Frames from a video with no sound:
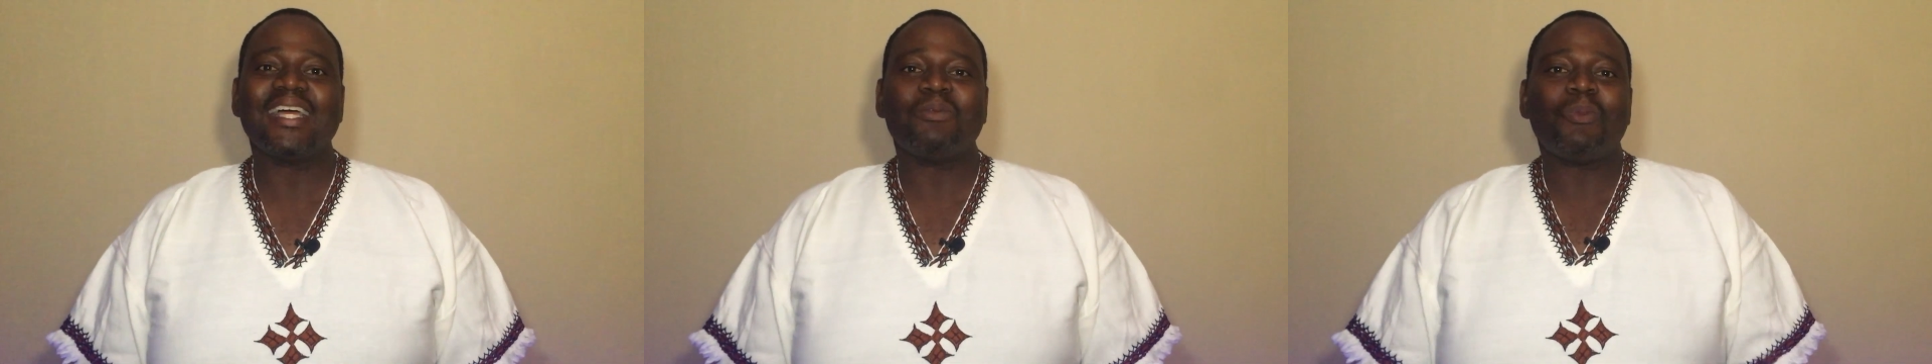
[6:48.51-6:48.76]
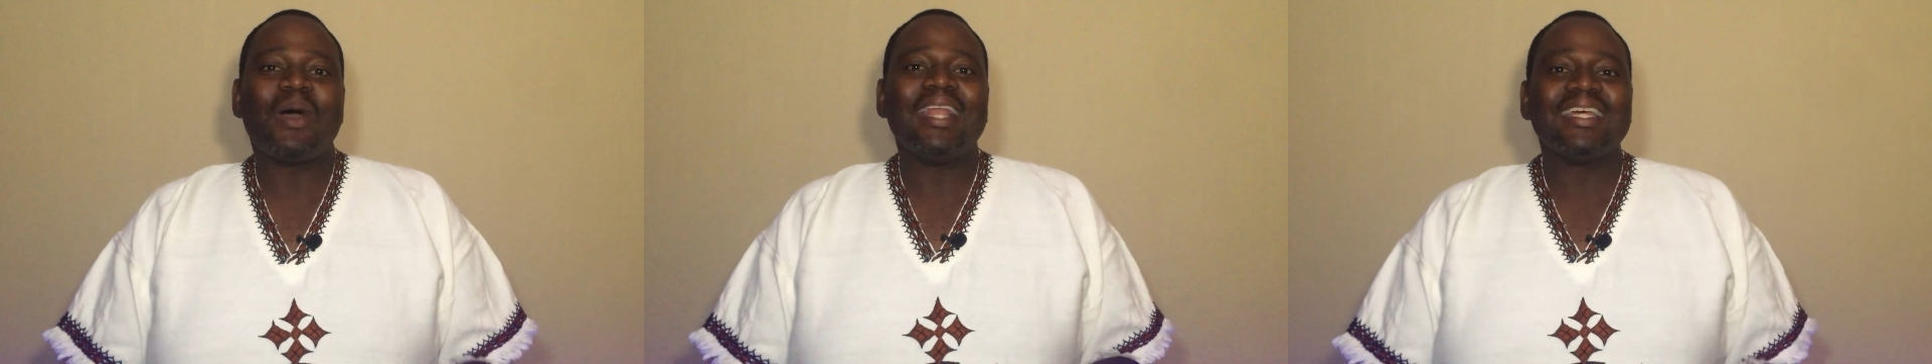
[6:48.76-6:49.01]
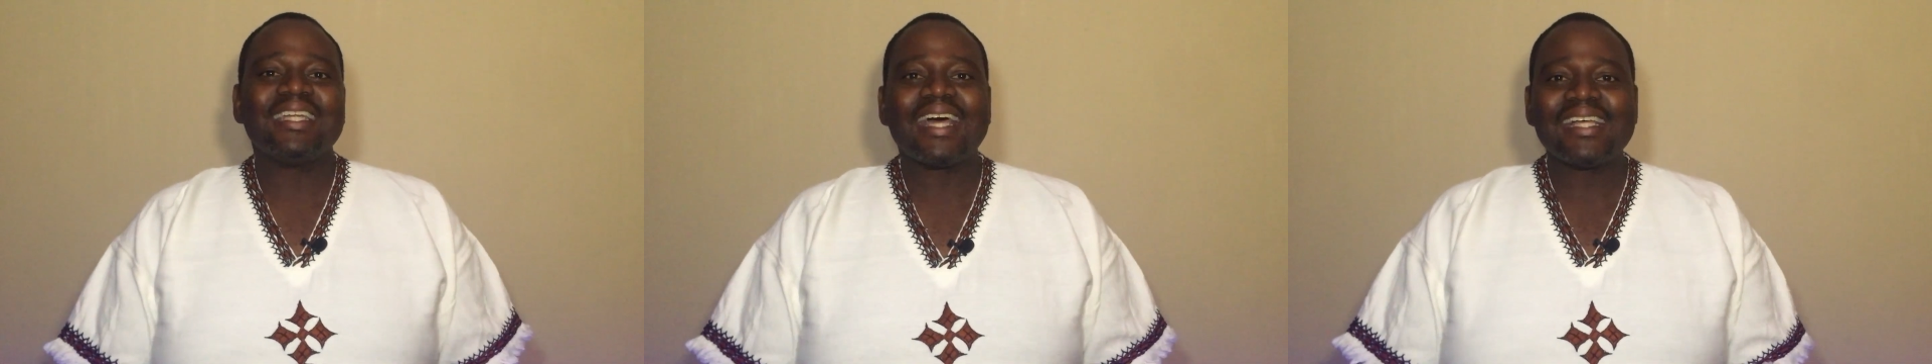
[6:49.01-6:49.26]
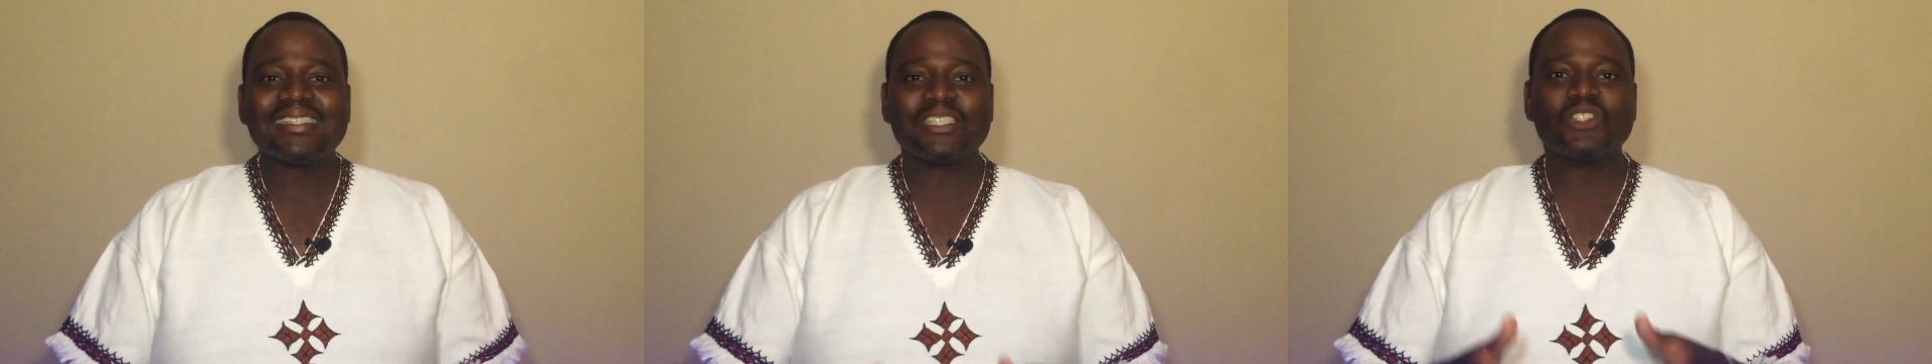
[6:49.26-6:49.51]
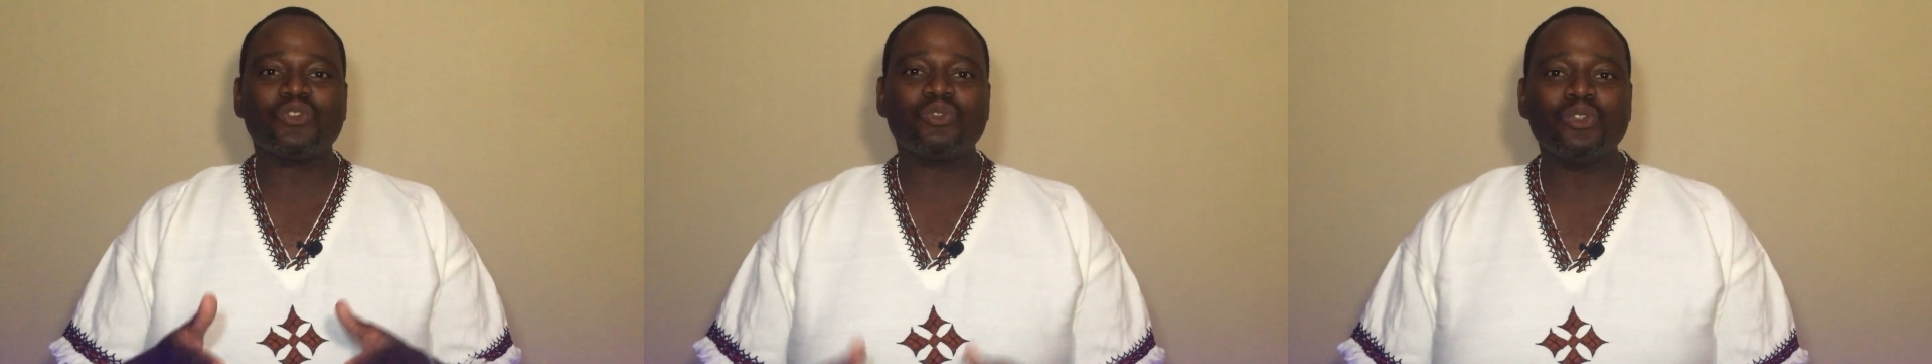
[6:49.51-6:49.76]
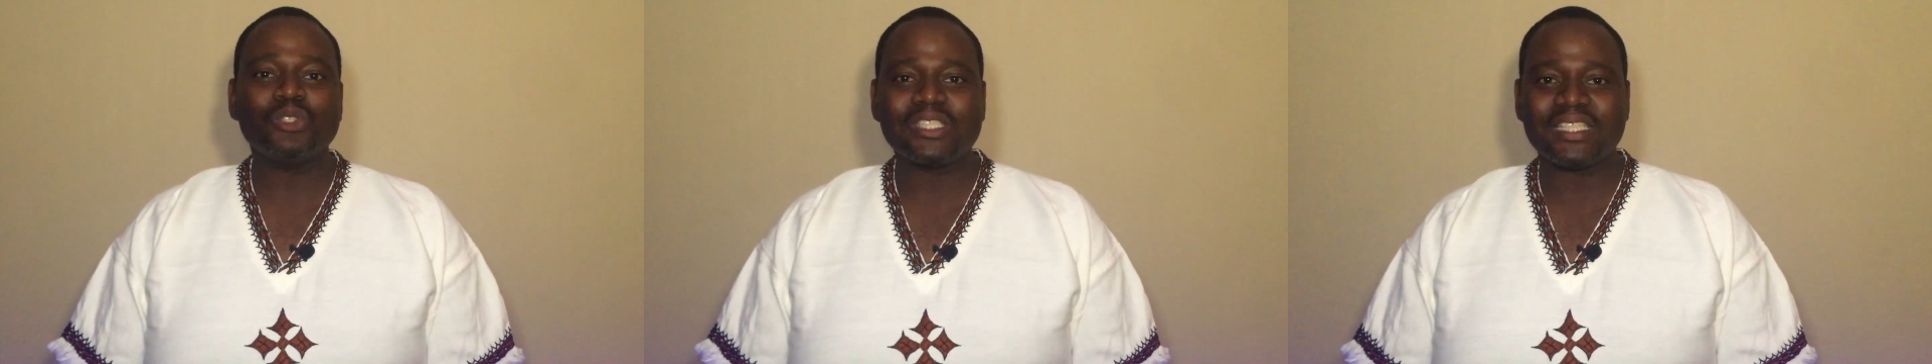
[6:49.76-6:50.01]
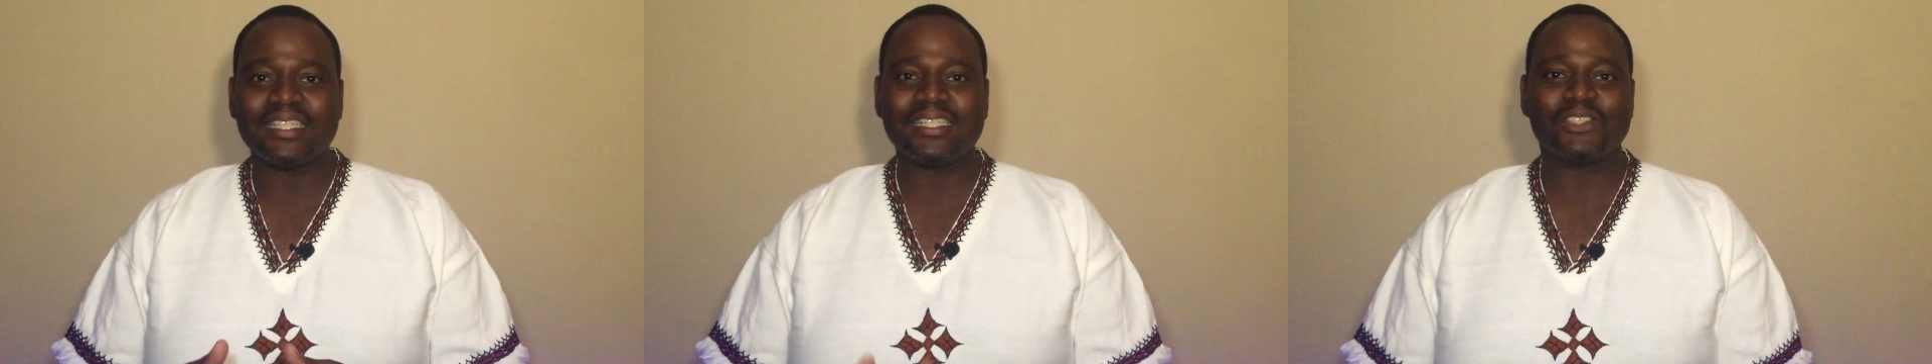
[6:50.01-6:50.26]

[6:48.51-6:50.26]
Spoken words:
that while it has its roots in